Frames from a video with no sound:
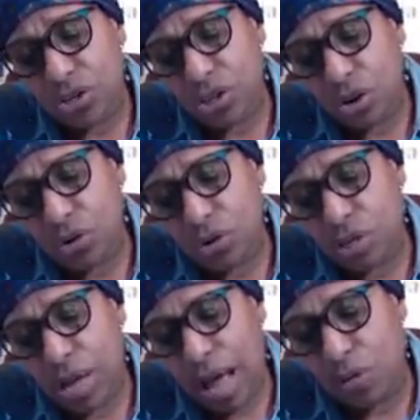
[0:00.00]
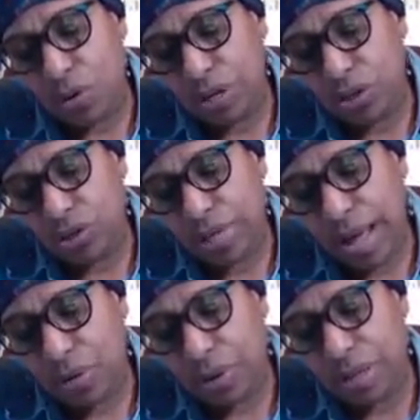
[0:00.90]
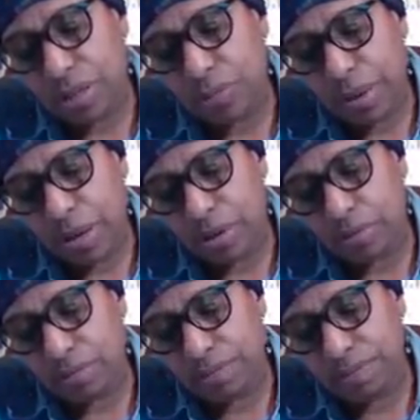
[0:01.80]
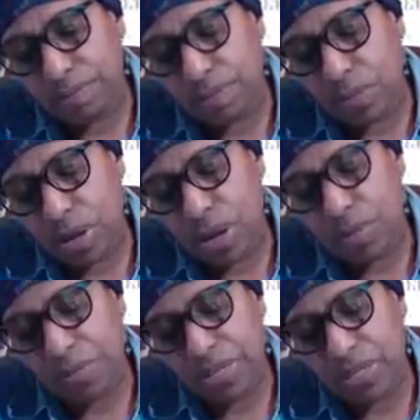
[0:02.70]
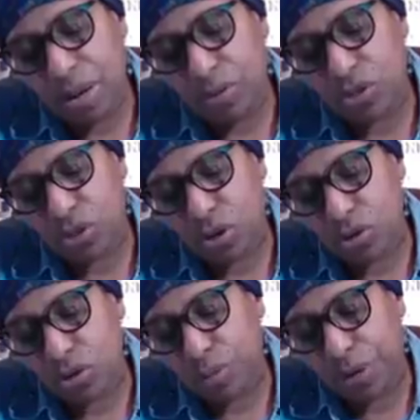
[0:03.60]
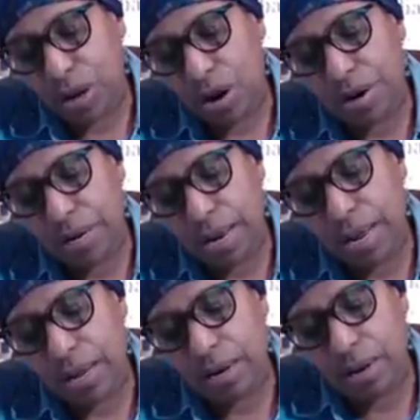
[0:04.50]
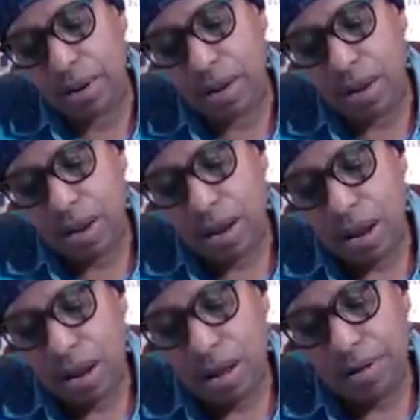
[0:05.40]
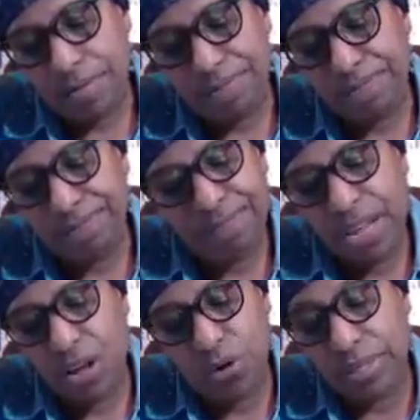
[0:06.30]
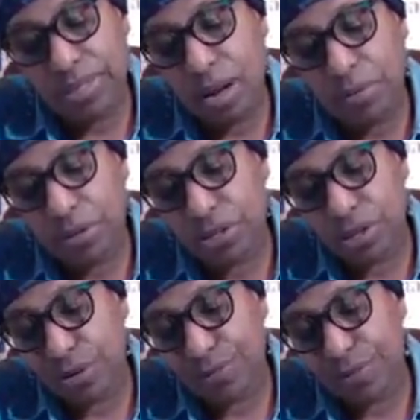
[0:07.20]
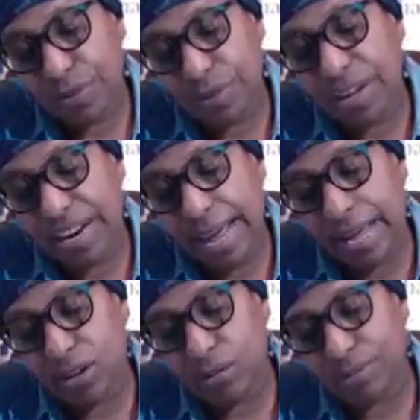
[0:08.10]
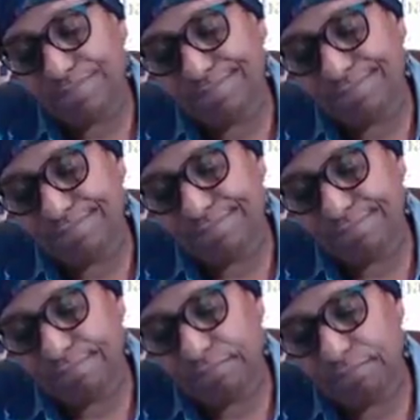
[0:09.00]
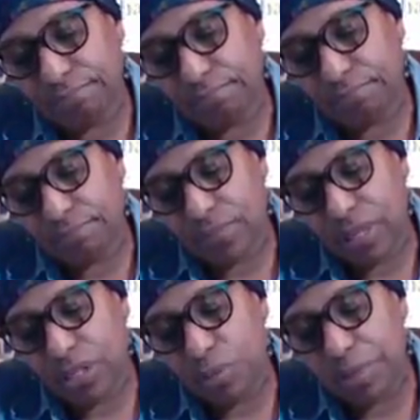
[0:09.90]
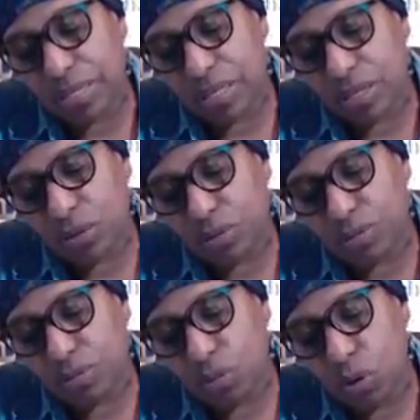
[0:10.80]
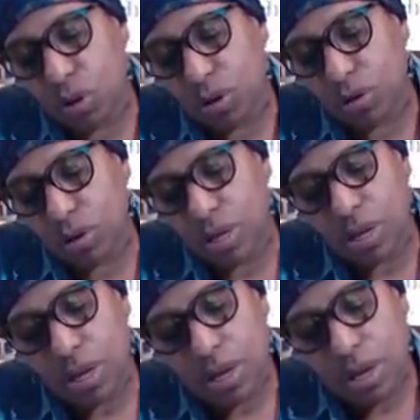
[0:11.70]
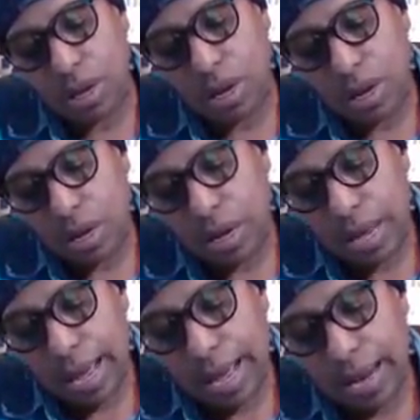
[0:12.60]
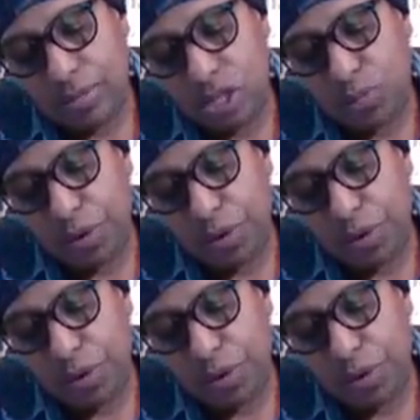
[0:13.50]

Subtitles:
stones I wouldn't do that with, but these tumble stones are pretty hardy, and they go in a tumbler, so they're going to handle a little bit of steel wool. And just